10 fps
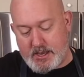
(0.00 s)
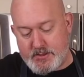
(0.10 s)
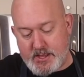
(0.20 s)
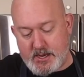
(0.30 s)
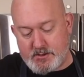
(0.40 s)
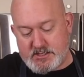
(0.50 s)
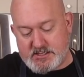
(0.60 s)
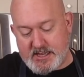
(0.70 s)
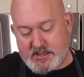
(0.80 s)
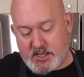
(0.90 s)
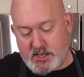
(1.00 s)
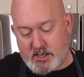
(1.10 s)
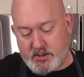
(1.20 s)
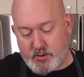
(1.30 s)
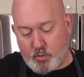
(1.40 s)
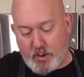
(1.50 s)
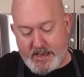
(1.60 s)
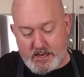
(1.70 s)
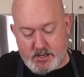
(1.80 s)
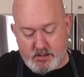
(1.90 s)
And then I just let the
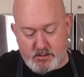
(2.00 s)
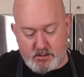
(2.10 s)
white